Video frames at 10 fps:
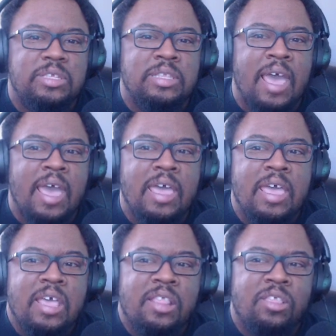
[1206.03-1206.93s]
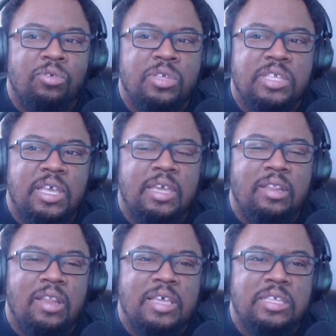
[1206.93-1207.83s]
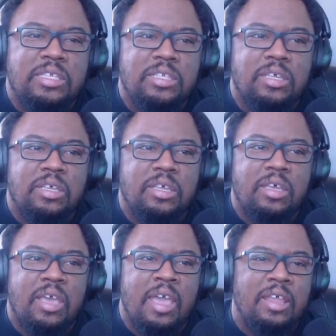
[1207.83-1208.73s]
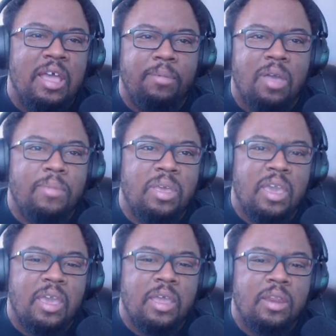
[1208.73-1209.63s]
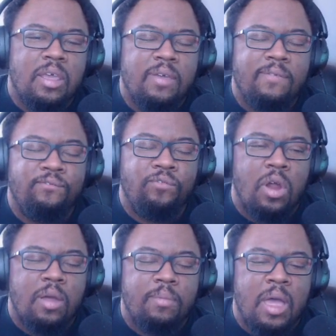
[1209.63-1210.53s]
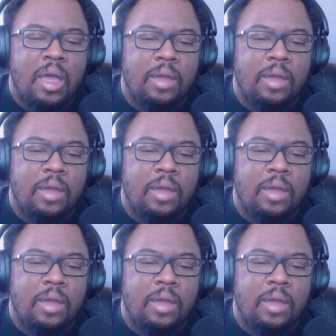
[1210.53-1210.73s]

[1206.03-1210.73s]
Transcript: is that they're seeing less income coming in from